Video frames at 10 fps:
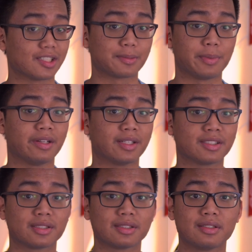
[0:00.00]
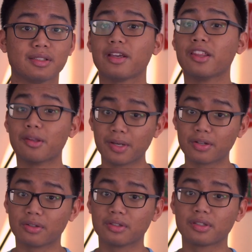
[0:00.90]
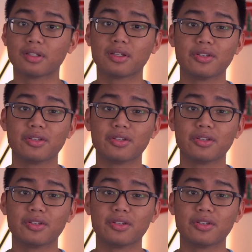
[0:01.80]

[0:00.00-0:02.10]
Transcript: experience. In the middle,